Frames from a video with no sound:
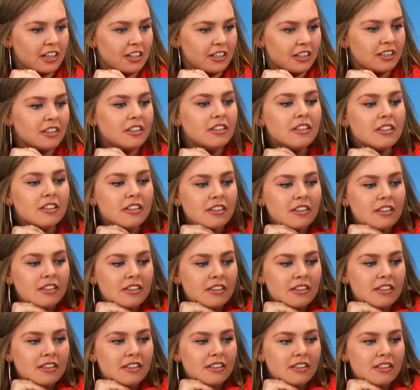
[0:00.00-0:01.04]

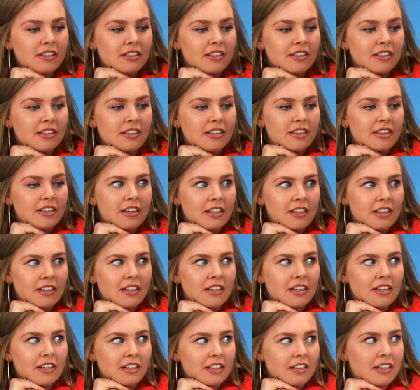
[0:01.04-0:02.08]

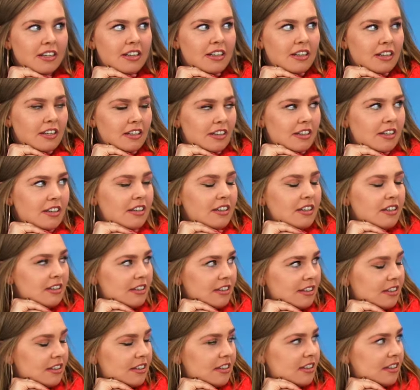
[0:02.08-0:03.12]

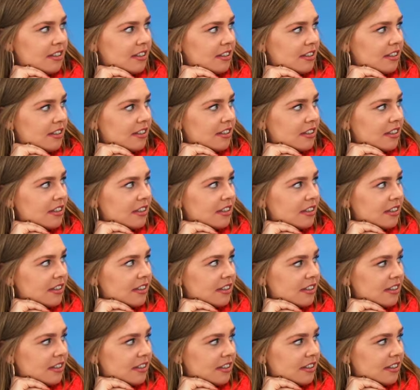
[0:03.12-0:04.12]
The person shown says nothing.